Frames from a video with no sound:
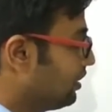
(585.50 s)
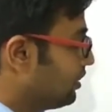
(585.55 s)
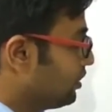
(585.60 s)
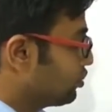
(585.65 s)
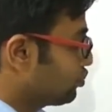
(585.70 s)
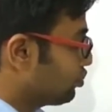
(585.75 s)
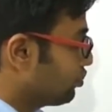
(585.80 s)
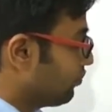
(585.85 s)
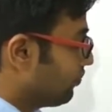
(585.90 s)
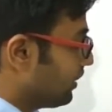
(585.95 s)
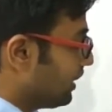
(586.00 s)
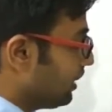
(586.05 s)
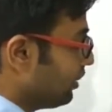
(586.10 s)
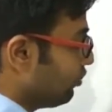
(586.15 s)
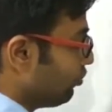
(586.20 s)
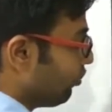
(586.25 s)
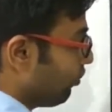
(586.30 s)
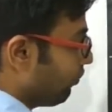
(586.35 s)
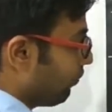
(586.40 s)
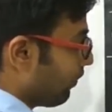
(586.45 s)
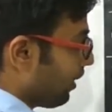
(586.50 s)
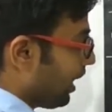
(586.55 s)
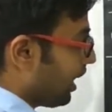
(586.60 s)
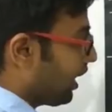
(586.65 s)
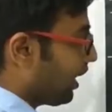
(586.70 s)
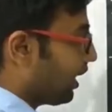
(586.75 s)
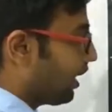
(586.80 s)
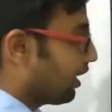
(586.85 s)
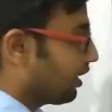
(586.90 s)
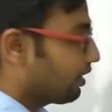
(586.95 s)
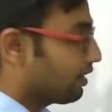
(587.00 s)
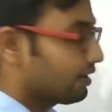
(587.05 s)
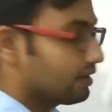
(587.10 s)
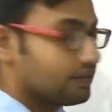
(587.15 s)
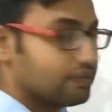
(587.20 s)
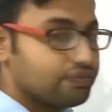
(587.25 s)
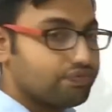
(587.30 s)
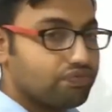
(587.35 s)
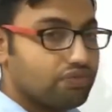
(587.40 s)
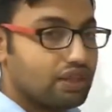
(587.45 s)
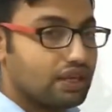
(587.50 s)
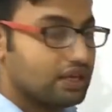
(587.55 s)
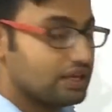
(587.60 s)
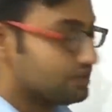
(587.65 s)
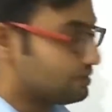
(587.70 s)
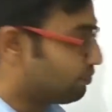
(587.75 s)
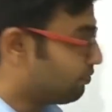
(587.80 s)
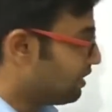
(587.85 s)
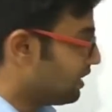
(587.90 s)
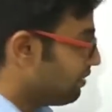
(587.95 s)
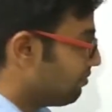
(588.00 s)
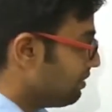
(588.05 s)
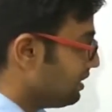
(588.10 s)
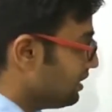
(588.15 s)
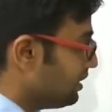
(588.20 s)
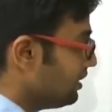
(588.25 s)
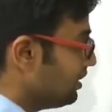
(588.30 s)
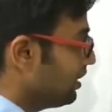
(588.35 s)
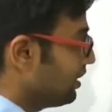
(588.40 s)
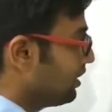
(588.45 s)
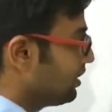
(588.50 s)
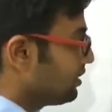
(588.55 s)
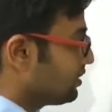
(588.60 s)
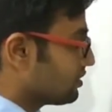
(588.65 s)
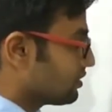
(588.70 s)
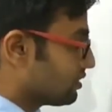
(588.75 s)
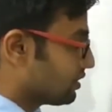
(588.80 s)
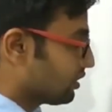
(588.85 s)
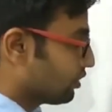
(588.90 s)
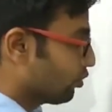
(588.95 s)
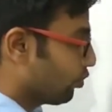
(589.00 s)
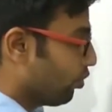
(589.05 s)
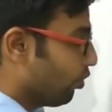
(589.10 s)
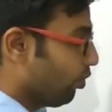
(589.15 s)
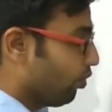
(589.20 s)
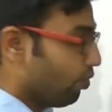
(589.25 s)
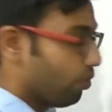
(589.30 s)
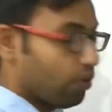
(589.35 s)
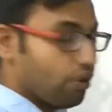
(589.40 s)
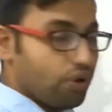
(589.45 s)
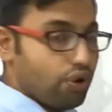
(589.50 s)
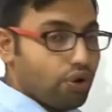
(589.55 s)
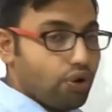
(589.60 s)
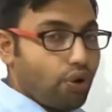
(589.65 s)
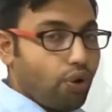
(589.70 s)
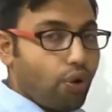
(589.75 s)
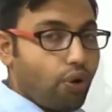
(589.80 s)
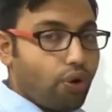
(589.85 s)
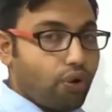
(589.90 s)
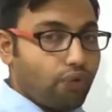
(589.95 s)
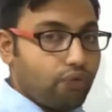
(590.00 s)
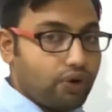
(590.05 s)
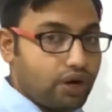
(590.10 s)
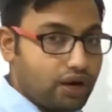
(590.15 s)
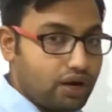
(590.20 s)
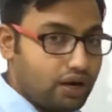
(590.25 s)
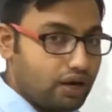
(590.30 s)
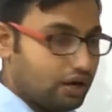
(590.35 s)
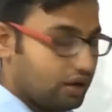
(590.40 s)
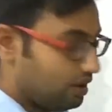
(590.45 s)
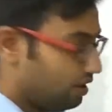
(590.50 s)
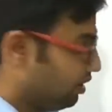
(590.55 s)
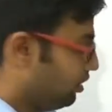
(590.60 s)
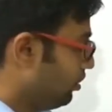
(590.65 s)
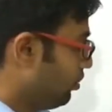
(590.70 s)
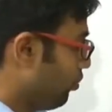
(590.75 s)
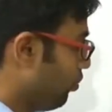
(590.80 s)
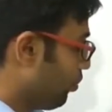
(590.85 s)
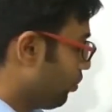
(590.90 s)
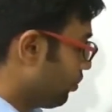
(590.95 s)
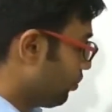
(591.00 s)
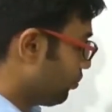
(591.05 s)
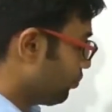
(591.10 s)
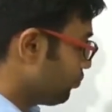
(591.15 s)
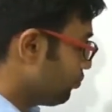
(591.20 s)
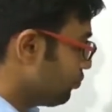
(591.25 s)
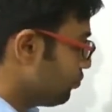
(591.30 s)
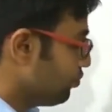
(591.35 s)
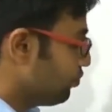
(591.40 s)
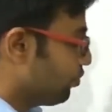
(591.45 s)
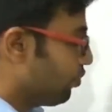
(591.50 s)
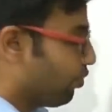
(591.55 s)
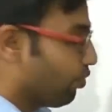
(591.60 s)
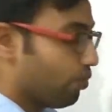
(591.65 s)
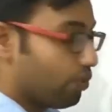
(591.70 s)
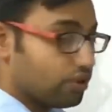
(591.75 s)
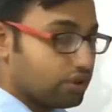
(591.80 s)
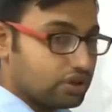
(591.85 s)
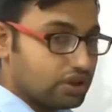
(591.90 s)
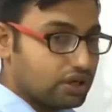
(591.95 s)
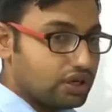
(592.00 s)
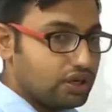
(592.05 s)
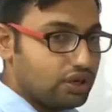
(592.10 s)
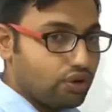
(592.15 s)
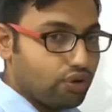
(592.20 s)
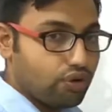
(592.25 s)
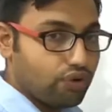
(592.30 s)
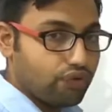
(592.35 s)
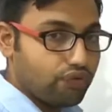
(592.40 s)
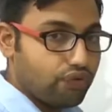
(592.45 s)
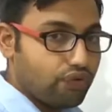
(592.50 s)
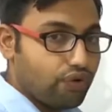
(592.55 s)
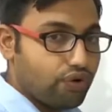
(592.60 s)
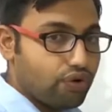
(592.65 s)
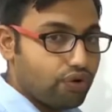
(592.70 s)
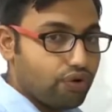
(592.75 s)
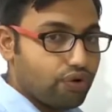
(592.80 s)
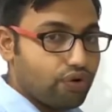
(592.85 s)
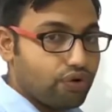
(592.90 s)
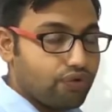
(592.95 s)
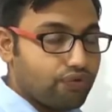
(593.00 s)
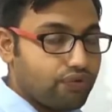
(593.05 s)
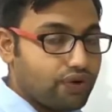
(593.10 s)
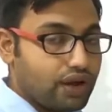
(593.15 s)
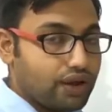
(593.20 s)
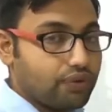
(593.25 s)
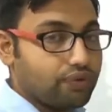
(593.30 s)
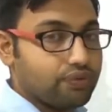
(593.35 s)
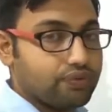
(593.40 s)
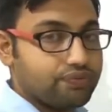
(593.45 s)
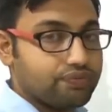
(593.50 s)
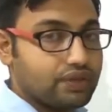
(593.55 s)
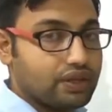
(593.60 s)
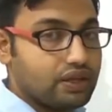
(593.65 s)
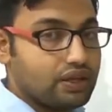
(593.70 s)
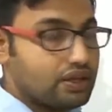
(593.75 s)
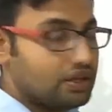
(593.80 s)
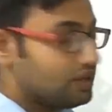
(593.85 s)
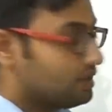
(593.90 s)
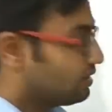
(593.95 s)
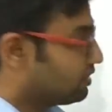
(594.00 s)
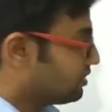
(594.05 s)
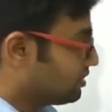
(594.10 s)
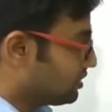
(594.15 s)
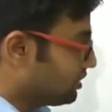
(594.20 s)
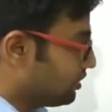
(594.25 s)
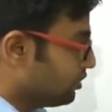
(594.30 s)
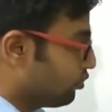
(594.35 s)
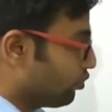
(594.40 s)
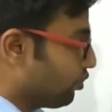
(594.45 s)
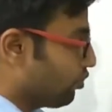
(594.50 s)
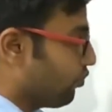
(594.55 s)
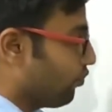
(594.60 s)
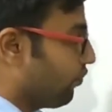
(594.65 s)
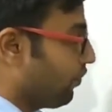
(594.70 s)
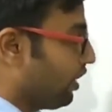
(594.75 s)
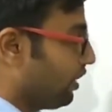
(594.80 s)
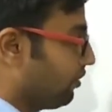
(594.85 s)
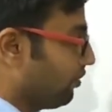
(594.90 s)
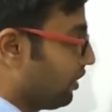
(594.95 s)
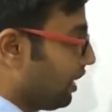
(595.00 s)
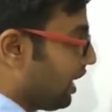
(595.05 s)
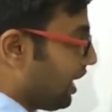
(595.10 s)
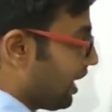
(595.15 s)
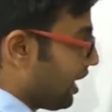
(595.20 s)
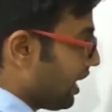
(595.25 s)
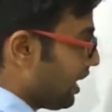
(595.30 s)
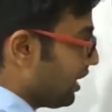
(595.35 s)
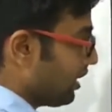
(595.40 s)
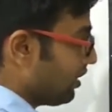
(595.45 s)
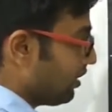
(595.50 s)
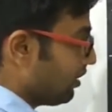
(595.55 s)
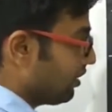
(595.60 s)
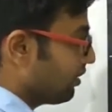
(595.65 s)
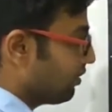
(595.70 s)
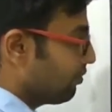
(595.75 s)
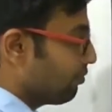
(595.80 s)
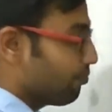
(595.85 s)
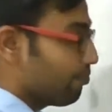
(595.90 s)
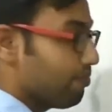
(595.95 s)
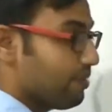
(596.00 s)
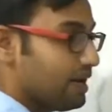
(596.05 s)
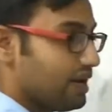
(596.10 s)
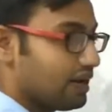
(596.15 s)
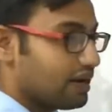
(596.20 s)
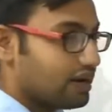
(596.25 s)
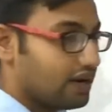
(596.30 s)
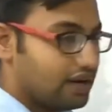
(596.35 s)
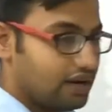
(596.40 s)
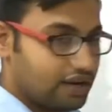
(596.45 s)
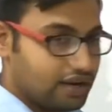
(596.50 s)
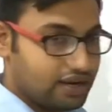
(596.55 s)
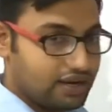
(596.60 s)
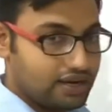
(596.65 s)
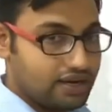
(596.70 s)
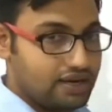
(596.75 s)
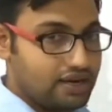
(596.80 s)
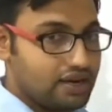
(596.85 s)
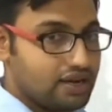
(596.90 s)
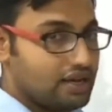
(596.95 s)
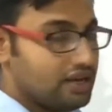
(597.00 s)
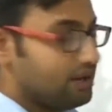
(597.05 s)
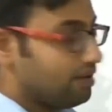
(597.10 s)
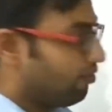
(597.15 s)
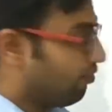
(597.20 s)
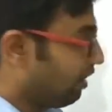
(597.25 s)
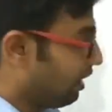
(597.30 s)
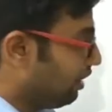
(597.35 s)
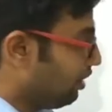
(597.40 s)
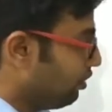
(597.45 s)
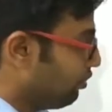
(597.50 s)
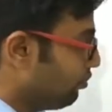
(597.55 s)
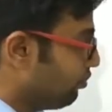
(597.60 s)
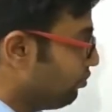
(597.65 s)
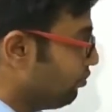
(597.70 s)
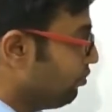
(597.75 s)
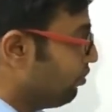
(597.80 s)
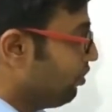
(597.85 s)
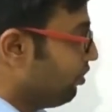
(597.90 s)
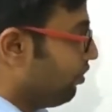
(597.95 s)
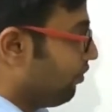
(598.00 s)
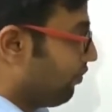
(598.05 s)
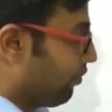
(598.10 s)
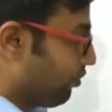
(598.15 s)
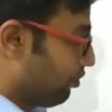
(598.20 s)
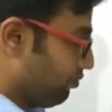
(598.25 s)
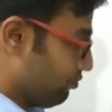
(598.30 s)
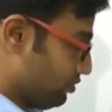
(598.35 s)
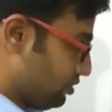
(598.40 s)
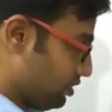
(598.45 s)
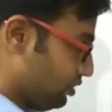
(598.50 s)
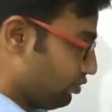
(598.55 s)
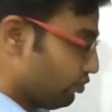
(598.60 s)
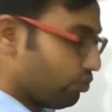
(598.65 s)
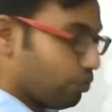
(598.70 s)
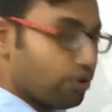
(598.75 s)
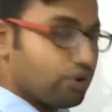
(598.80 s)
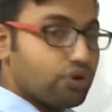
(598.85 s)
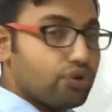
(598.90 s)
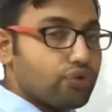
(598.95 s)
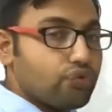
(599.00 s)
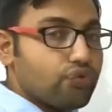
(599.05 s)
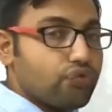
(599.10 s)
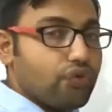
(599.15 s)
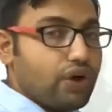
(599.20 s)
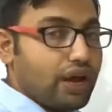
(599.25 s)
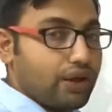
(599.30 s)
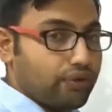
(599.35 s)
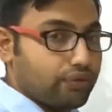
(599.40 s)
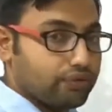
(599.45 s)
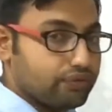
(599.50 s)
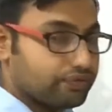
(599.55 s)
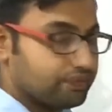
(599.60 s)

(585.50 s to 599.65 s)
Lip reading: So the value of r is maybe 0 or 1 or 2 or 3 or 4 or 5. 0 to 5, r may contain value from 0 to 5.